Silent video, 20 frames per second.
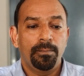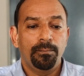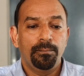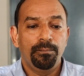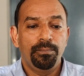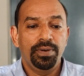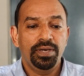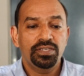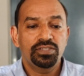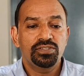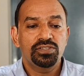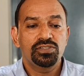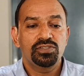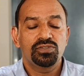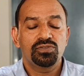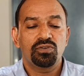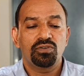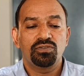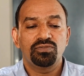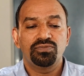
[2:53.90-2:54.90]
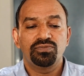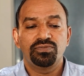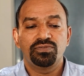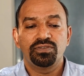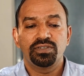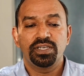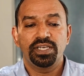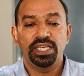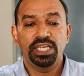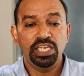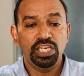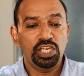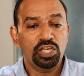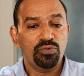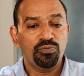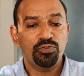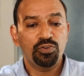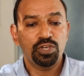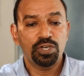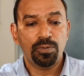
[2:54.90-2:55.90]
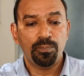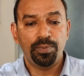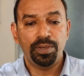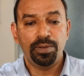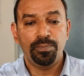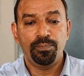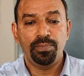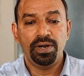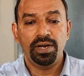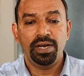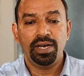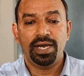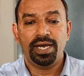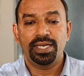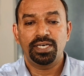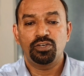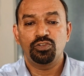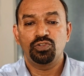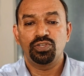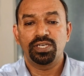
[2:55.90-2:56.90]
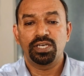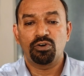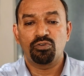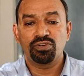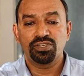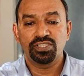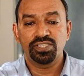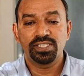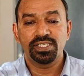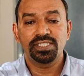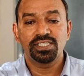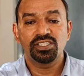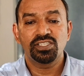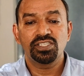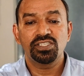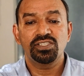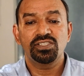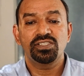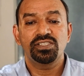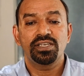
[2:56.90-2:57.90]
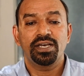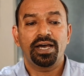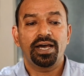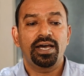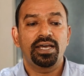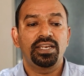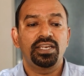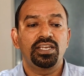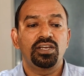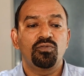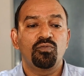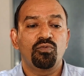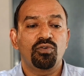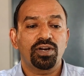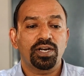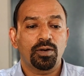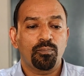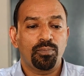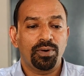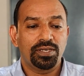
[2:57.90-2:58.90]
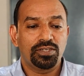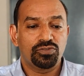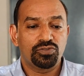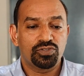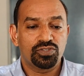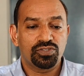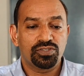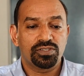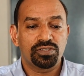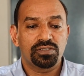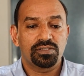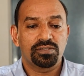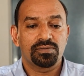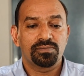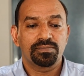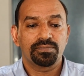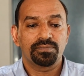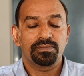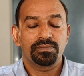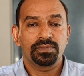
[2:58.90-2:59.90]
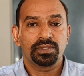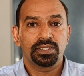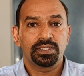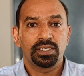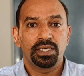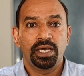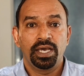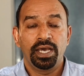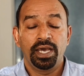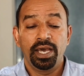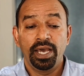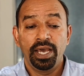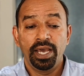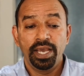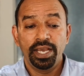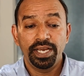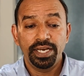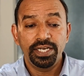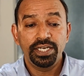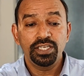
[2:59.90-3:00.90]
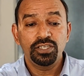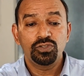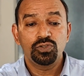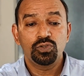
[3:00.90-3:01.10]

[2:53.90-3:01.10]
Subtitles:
basis of interviewing people at their residences and workplaces. It is